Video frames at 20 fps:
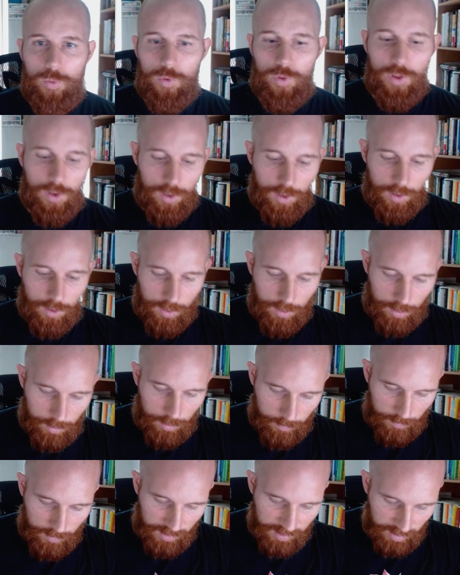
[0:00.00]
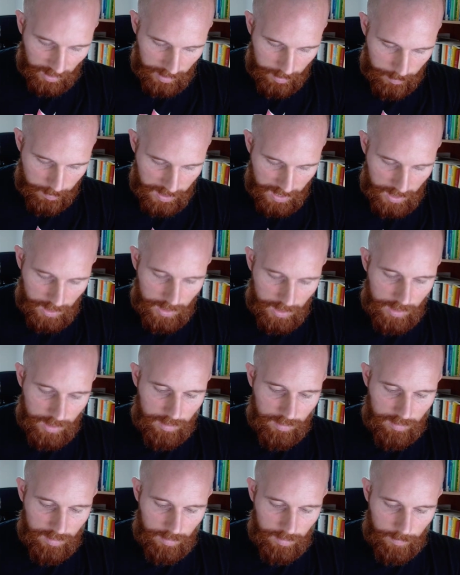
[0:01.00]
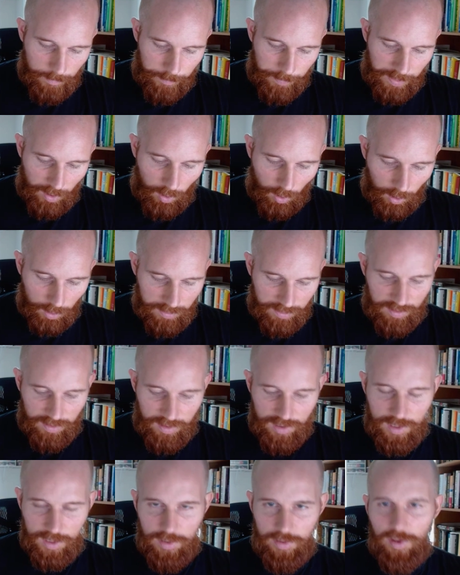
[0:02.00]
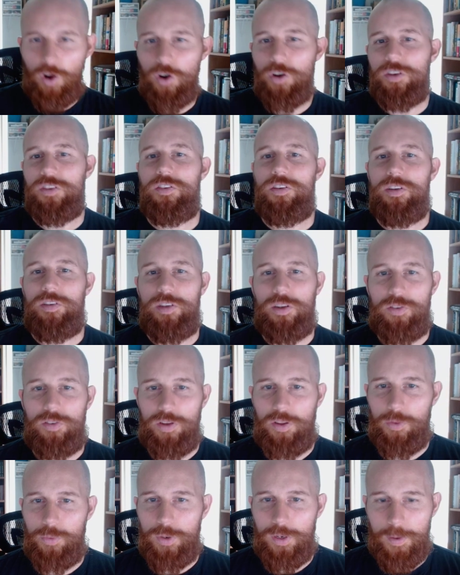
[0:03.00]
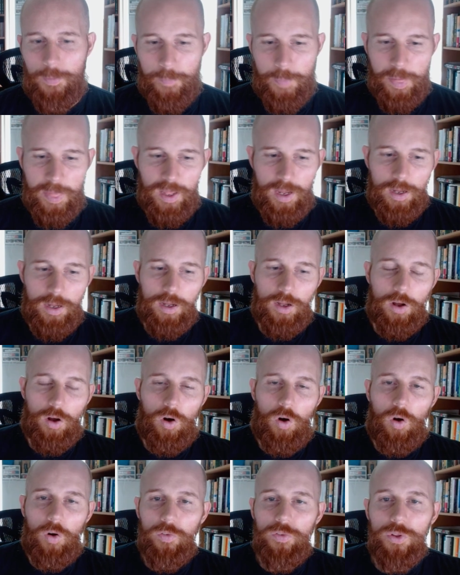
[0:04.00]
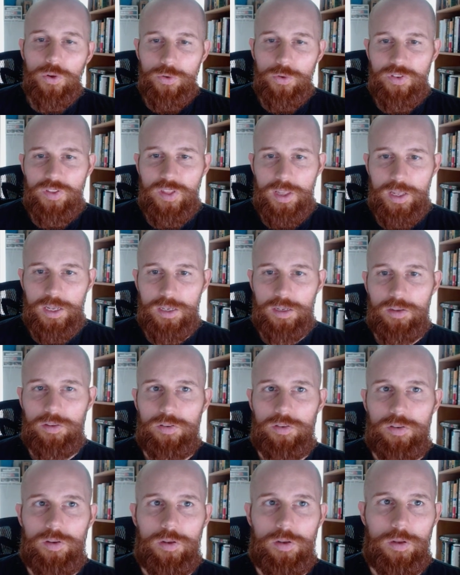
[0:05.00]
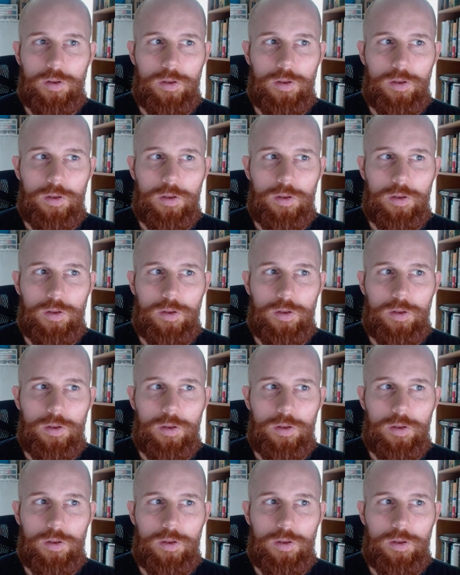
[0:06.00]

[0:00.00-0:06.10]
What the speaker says: The diabetes, heart disease, that was the other one. All of those things,